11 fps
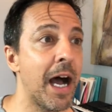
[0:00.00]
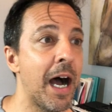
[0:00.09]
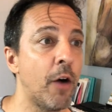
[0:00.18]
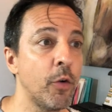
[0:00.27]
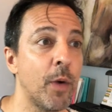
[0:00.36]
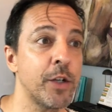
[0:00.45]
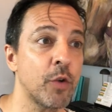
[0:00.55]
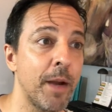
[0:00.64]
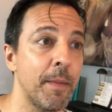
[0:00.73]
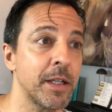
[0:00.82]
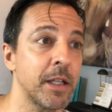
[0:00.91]
How do I
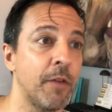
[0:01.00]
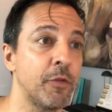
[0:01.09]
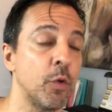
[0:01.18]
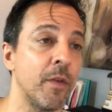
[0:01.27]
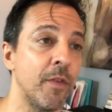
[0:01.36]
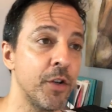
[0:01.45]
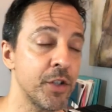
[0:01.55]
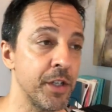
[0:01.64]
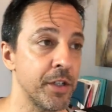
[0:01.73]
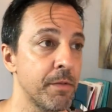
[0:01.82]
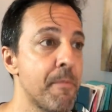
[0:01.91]
train myself to reverse
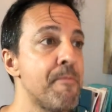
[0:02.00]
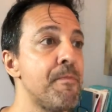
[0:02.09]
this?